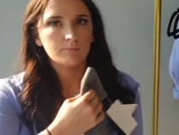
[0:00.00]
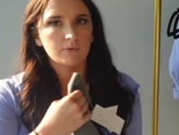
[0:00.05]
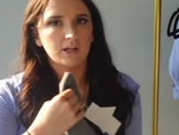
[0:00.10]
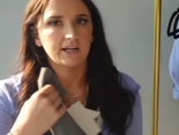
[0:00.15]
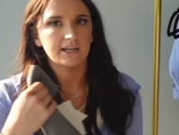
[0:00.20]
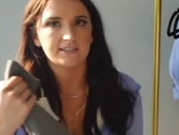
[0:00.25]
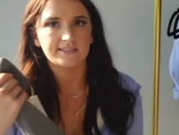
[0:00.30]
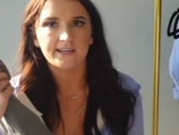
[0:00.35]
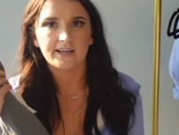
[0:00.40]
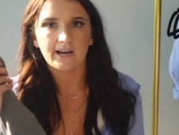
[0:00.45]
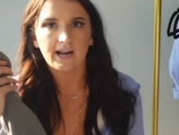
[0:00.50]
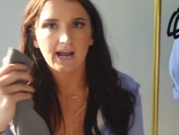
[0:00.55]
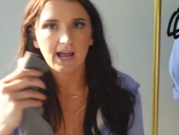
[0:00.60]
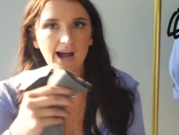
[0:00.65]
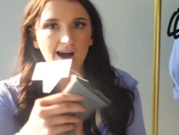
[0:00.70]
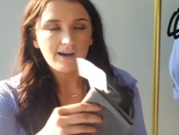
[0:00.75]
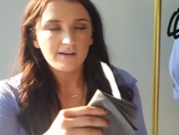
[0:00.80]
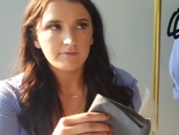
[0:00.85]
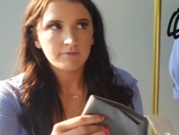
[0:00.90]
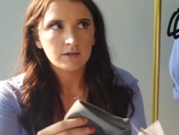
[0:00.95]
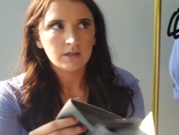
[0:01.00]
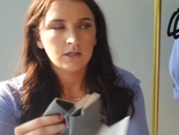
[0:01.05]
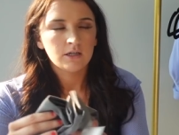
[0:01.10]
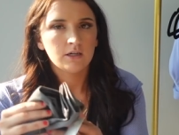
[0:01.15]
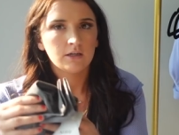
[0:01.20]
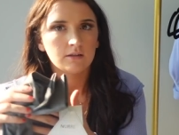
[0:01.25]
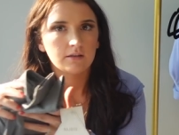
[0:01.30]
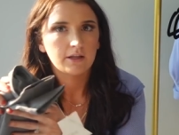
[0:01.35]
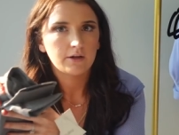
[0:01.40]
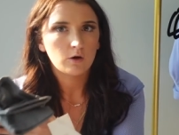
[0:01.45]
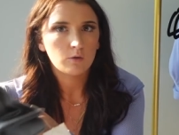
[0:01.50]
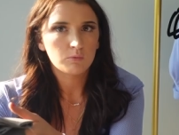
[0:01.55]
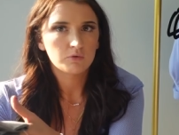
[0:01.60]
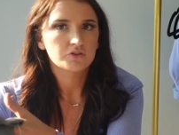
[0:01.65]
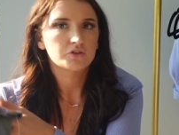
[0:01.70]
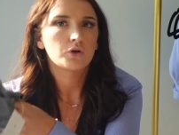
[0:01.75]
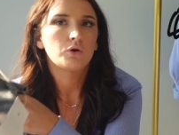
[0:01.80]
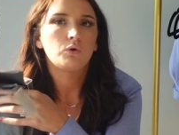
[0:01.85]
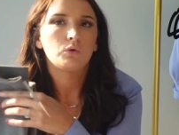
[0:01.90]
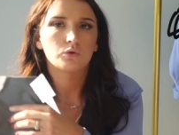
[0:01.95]
Like I said, I have like
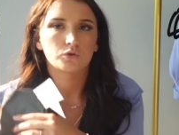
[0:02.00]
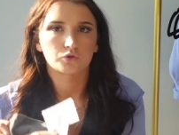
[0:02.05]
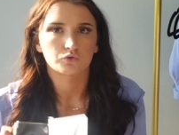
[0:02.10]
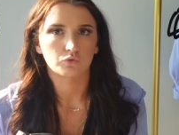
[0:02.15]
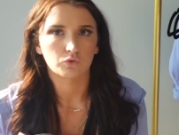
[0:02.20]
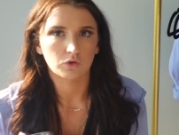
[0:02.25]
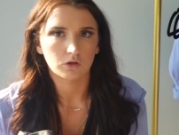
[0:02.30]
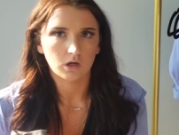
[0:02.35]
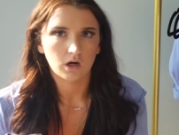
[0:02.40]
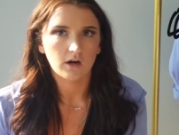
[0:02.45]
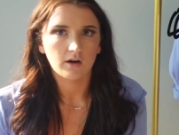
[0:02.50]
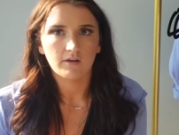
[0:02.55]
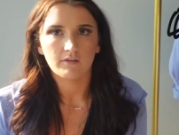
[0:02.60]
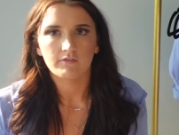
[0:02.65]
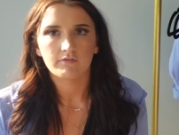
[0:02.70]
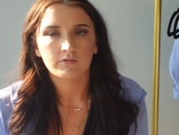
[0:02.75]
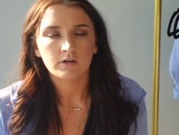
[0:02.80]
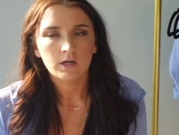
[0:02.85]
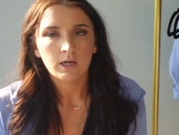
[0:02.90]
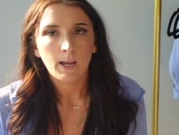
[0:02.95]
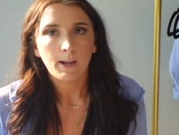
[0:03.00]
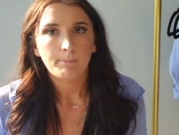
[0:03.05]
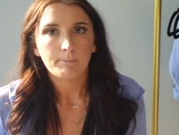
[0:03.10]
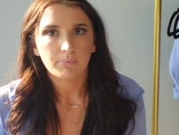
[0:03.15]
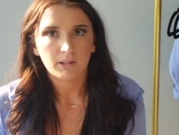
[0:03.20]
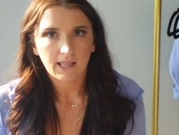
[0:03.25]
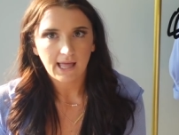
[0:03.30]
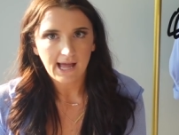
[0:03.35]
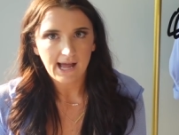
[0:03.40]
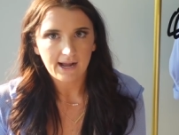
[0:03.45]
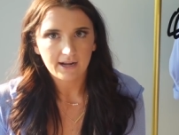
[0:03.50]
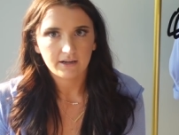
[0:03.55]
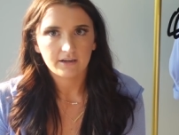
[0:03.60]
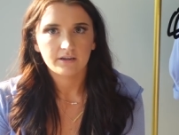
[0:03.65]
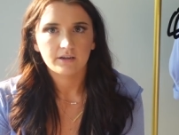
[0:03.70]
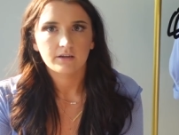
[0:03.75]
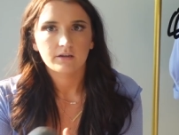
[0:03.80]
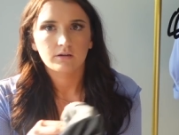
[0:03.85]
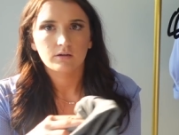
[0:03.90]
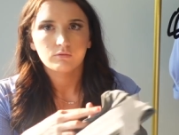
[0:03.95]
almost a whole drawer of black
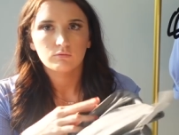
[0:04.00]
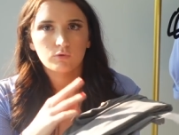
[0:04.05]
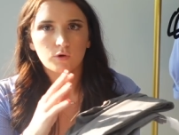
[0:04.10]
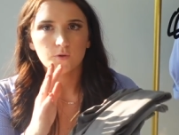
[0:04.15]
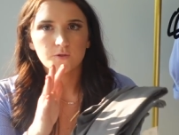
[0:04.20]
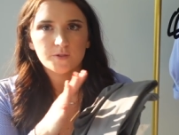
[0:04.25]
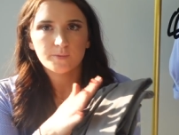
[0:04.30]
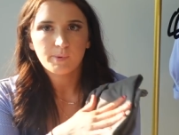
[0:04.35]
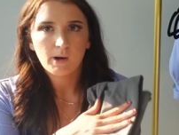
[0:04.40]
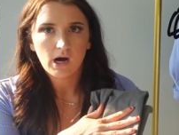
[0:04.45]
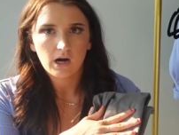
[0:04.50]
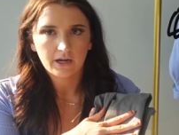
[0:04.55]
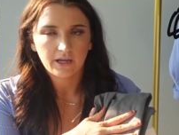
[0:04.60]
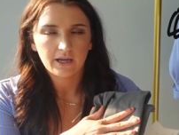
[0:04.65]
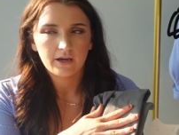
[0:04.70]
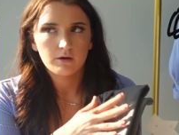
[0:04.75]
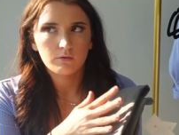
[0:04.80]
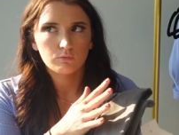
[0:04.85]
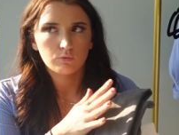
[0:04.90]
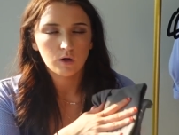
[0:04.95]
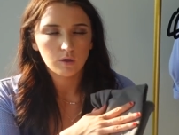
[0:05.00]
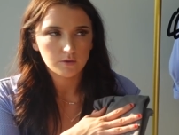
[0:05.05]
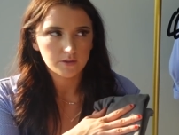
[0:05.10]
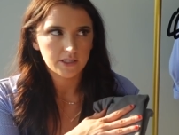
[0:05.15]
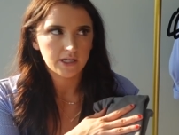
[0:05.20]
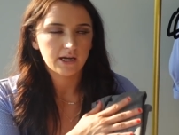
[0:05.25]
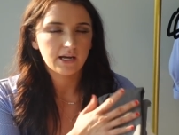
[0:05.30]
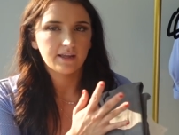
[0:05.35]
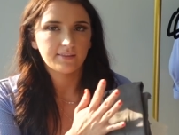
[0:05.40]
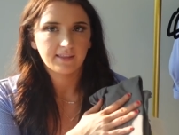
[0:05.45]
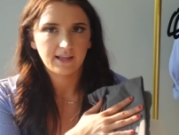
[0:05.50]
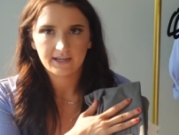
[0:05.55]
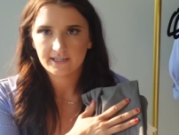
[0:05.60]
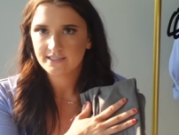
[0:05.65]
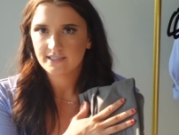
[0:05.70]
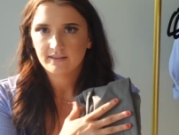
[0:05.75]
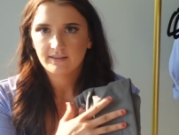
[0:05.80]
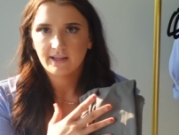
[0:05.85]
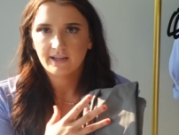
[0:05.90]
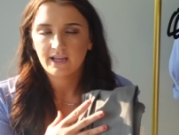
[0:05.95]
Rosa Pocket, Rosa, and
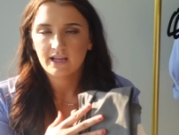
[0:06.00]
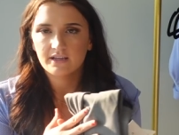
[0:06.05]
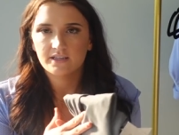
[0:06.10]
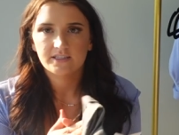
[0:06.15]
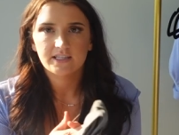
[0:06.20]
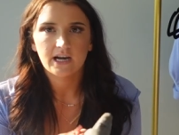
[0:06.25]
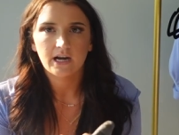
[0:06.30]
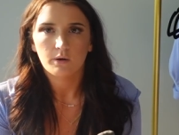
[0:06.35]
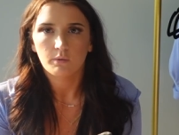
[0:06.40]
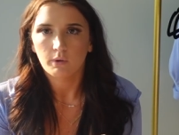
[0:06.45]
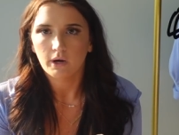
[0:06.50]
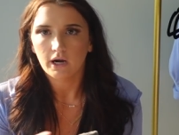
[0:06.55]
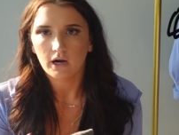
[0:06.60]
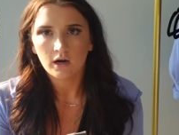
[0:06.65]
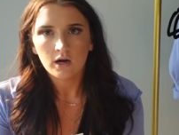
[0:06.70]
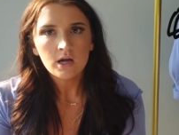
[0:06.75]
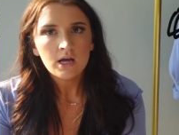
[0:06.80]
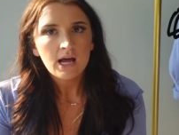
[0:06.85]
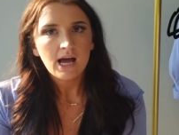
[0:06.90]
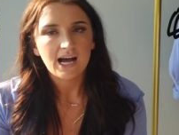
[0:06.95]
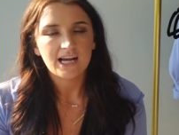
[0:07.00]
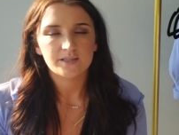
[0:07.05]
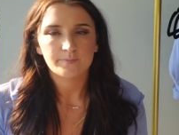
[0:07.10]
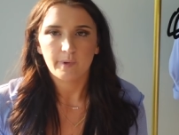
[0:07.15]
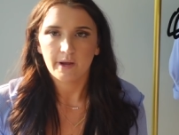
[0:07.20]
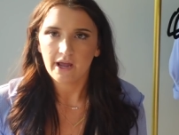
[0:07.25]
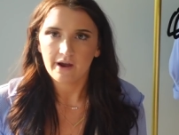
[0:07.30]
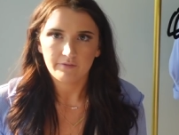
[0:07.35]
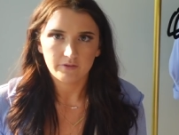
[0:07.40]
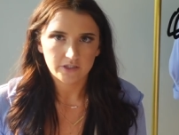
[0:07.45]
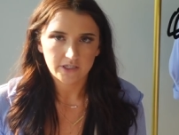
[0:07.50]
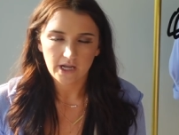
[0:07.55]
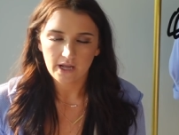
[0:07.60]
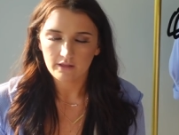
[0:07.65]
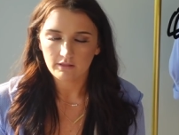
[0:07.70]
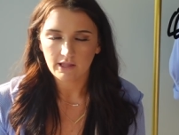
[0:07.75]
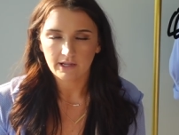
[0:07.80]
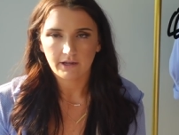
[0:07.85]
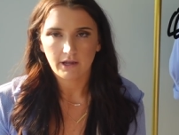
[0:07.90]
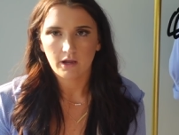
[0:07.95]
Legacy leggings that I wear as my
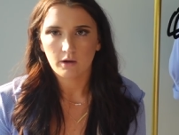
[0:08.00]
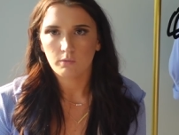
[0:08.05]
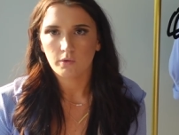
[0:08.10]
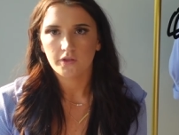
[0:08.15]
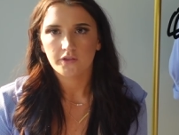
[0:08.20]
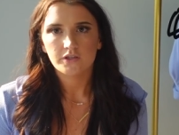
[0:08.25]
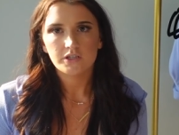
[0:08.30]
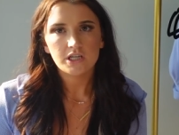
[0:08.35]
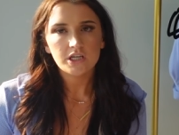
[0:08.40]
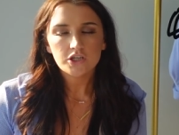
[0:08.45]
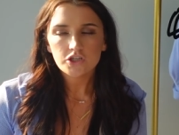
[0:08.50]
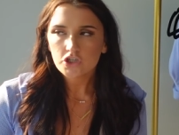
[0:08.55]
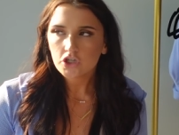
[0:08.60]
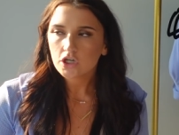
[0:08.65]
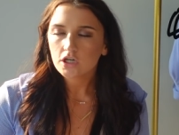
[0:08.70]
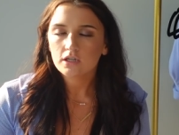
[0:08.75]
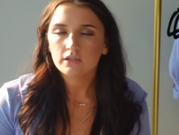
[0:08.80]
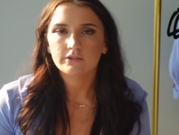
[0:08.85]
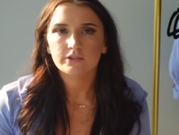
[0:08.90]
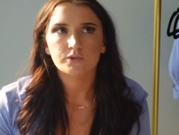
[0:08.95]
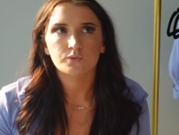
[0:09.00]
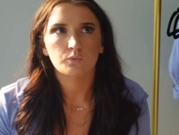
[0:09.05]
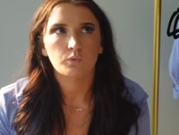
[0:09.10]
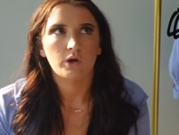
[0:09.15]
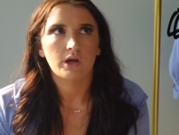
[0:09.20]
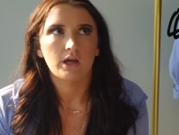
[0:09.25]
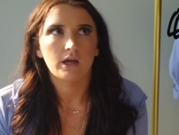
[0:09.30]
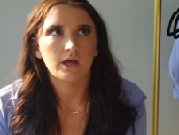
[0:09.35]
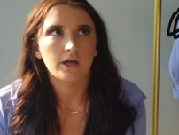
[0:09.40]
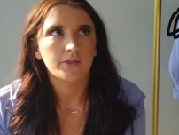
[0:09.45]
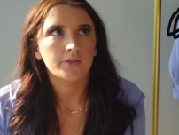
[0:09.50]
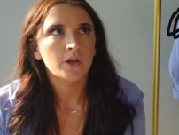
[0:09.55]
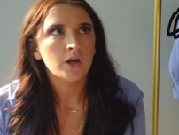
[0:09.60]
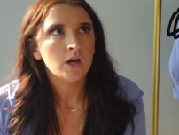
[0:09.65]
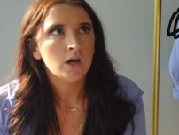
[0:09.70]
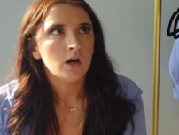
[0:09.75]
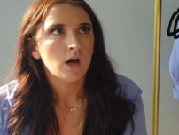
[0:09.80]
everyday legging with t-shirts, with